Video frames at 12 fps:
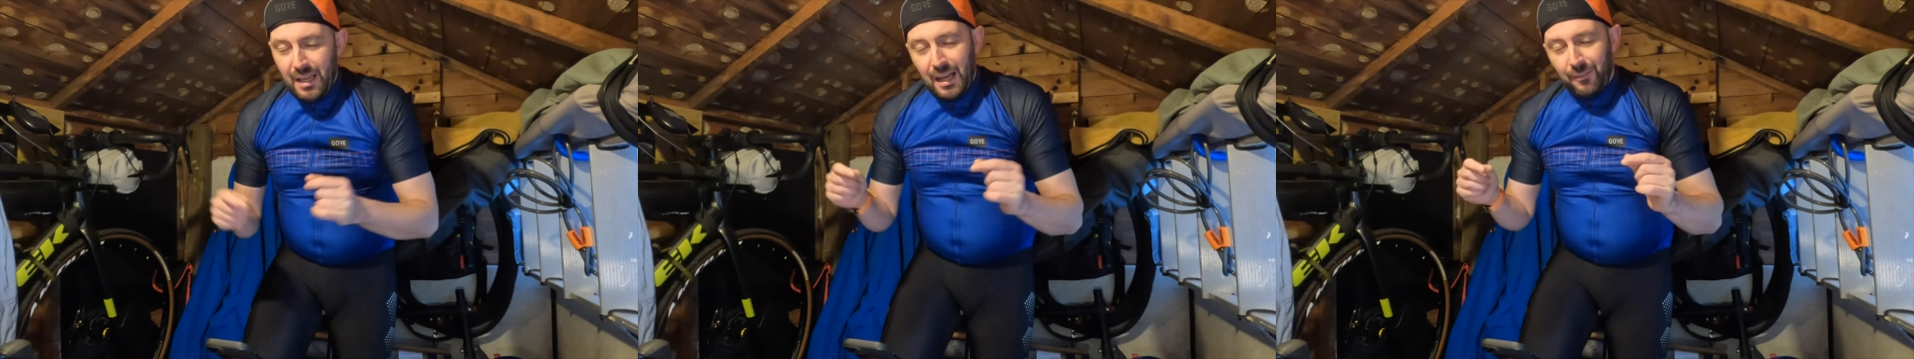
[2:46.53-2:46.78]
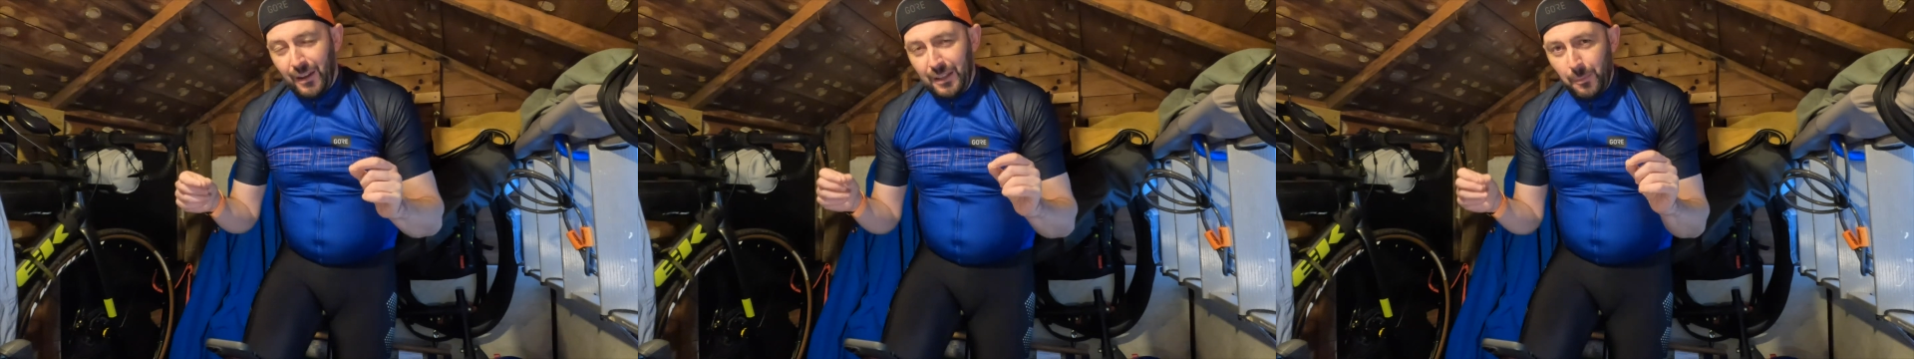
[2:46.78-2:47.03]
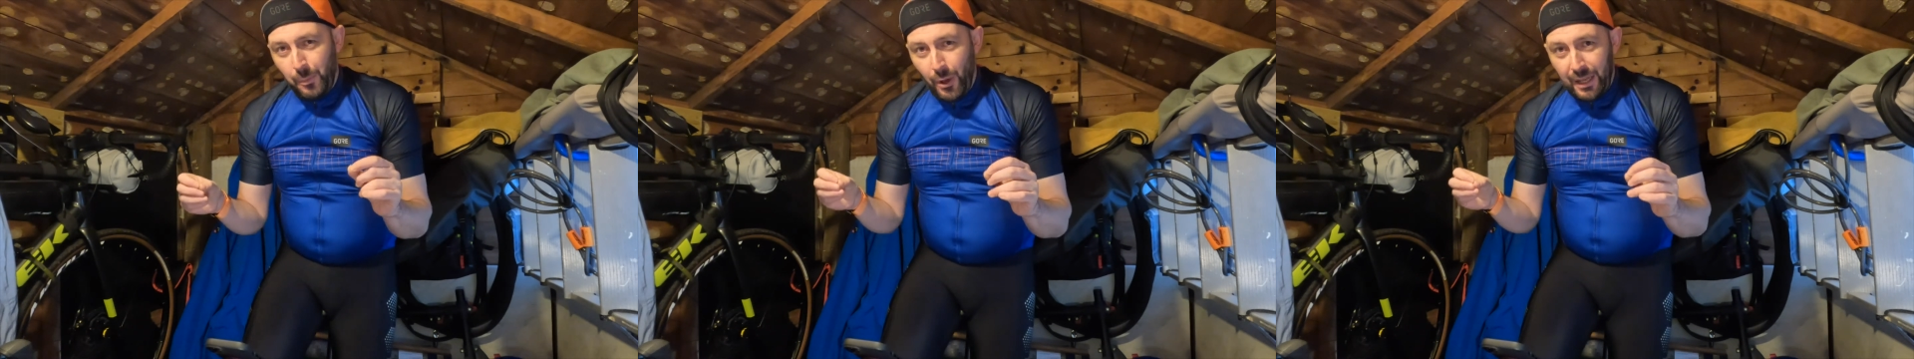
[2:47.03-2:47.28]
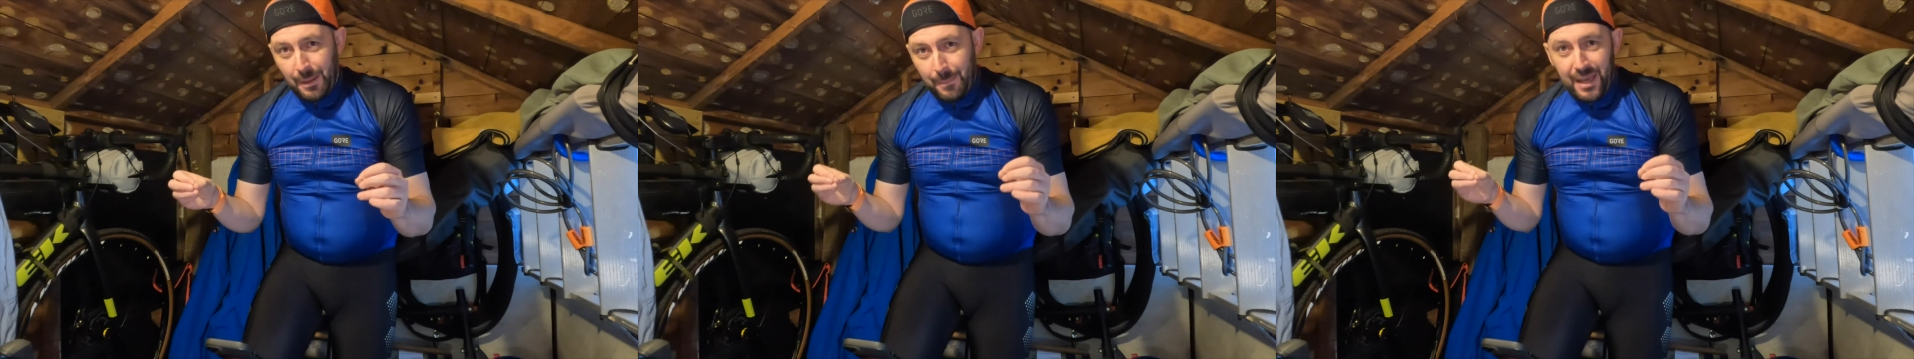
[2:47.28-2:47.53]
I've had to put
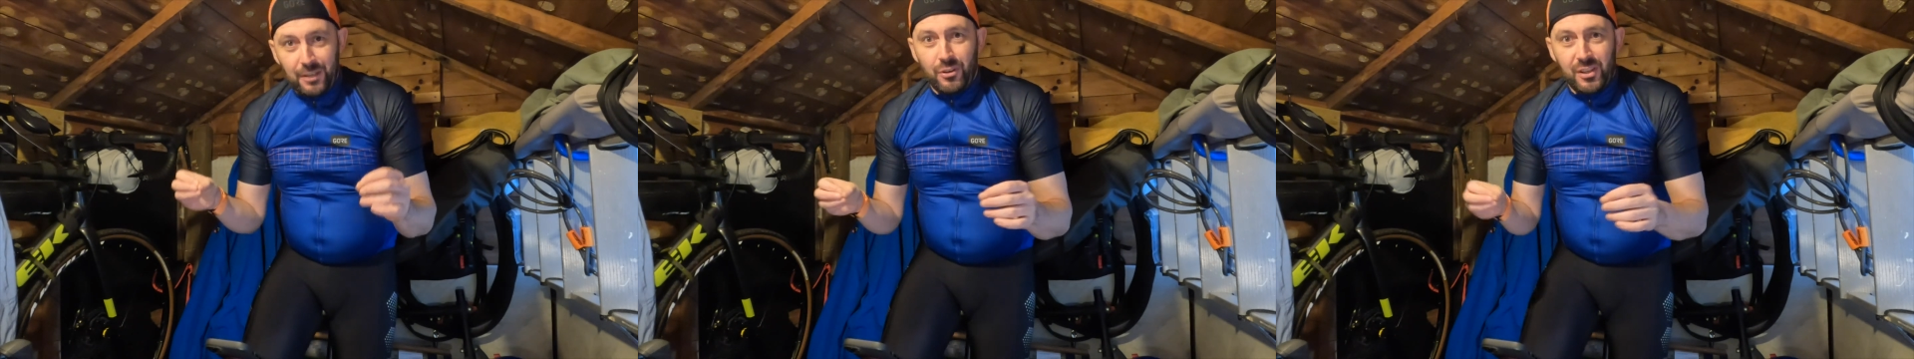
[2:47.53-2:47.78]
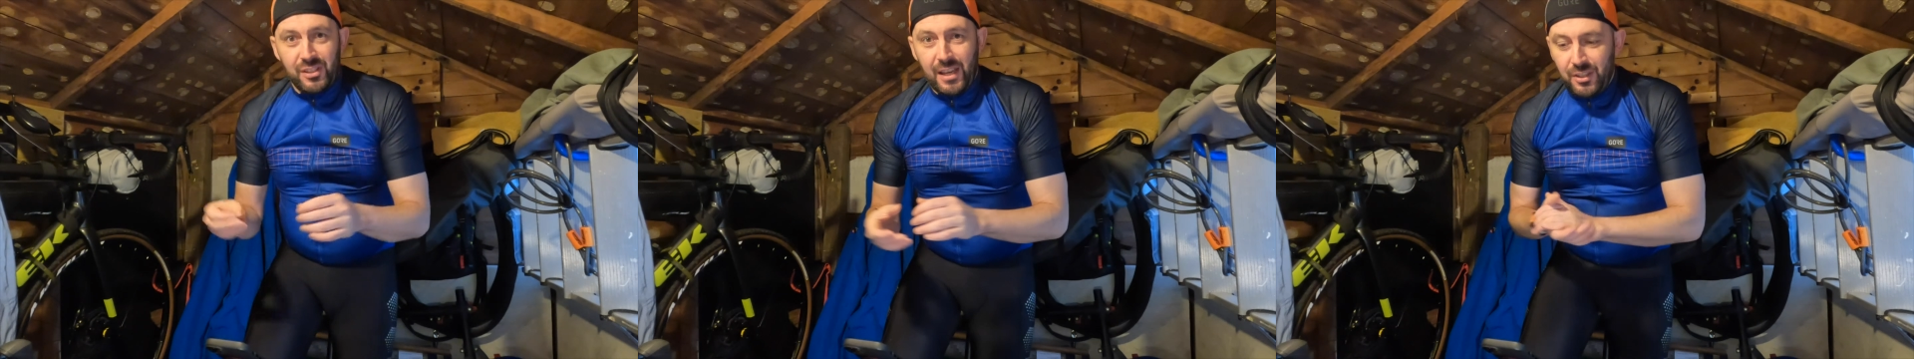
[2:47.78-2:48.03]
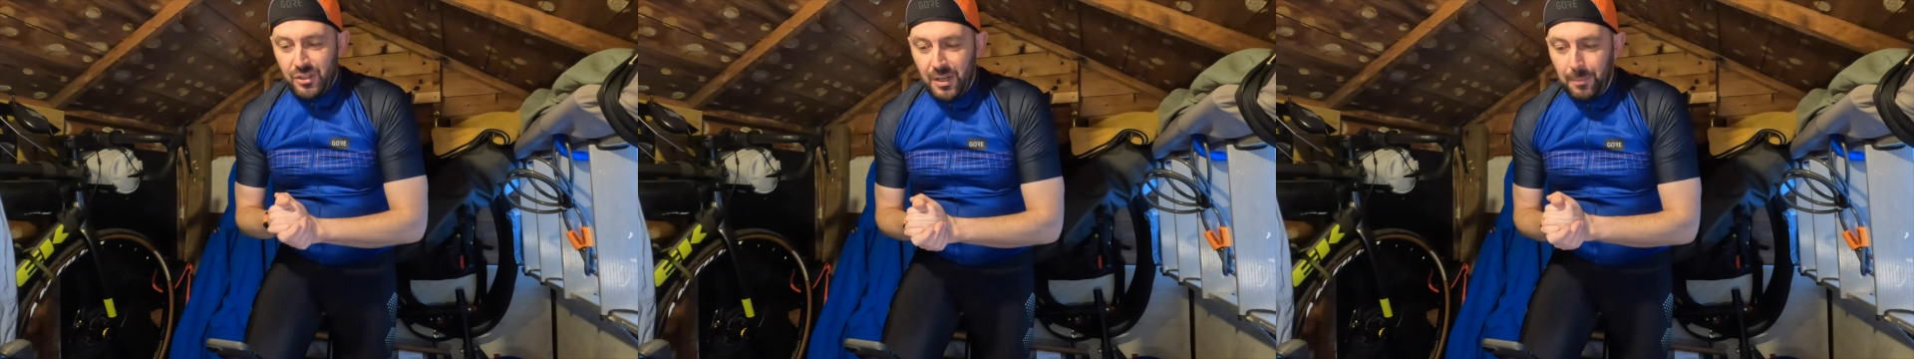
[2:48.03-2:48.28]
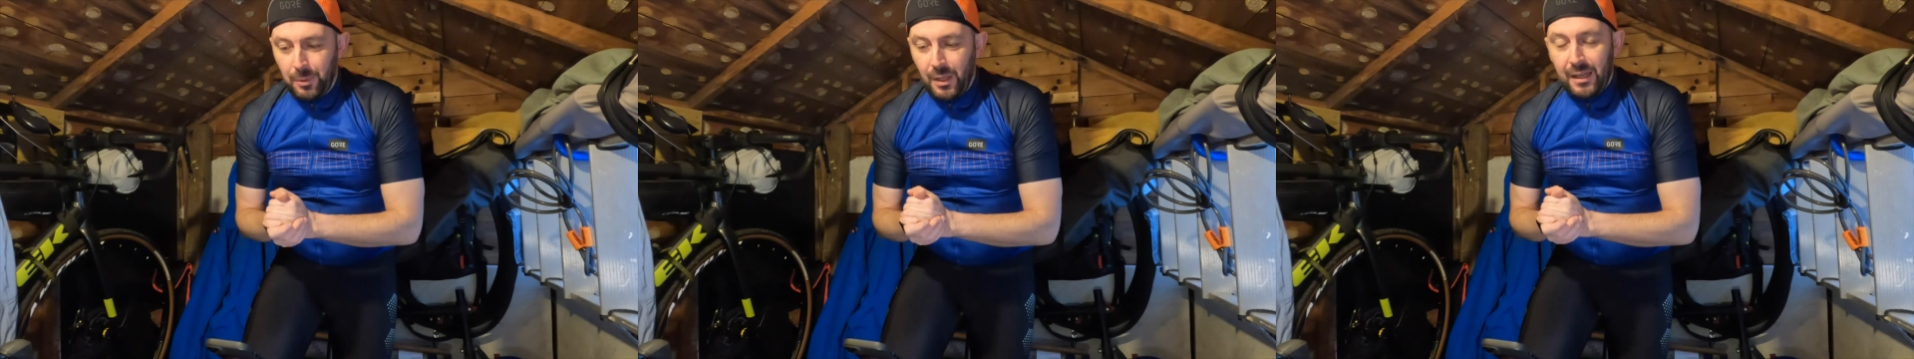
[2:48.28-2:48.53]
in a metric century
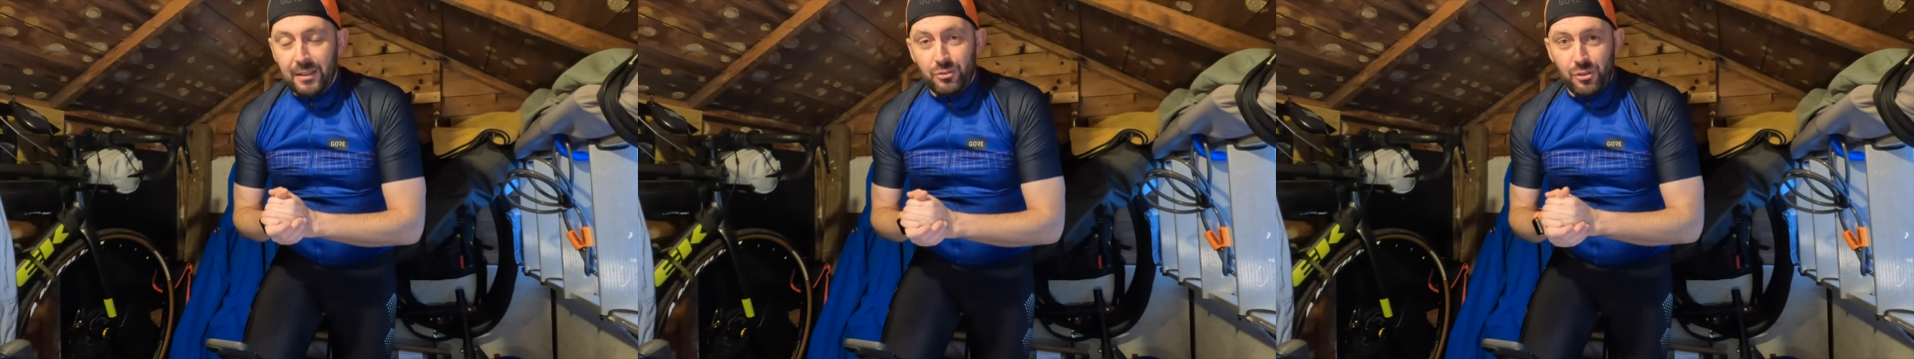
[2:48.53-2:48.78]
plan